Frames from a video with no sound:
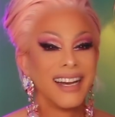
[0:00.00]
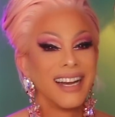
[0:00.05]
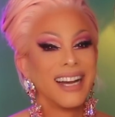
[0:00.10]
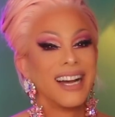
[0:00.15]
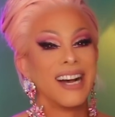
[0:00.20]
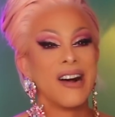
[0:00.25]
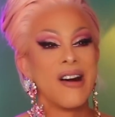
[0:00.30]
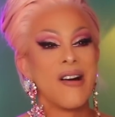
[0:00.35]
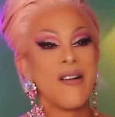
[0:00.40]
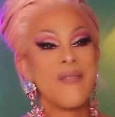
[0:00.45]

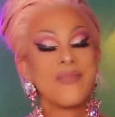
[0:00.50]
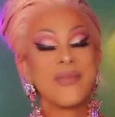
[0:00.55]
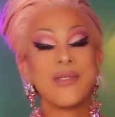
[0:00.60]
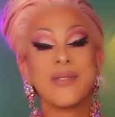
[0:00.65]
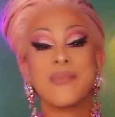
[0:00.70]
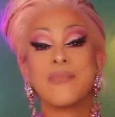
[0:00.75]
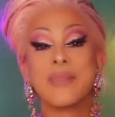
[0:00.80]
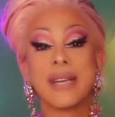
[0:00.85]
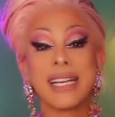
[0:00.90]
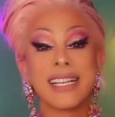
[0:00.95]

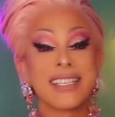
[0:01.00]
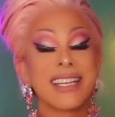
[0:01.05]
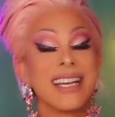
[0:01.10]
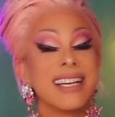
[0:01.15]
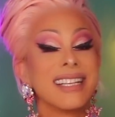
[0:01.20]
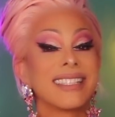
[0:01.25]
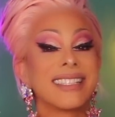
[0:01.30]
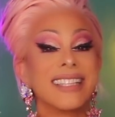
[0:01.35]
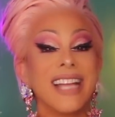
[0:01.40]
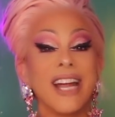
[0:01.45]
Bitch,
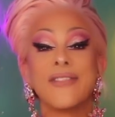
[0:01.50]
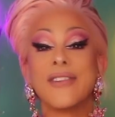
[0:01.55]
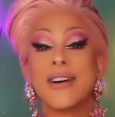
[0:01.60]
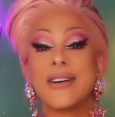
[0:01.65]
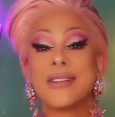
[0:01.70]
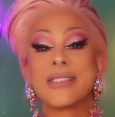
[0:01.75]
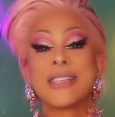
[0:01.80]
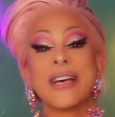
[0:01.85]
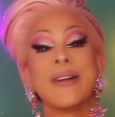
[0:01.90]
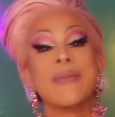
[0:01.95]
they're
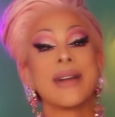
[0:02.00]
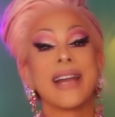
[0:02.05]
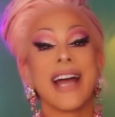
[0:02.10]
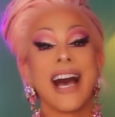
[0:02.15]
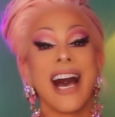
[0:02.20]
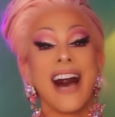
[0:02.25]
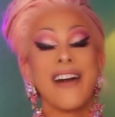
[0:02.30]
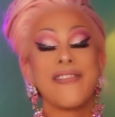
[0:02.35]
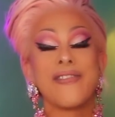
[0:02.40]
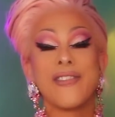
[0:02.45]
voting someone
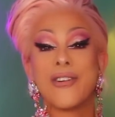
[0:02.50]
off.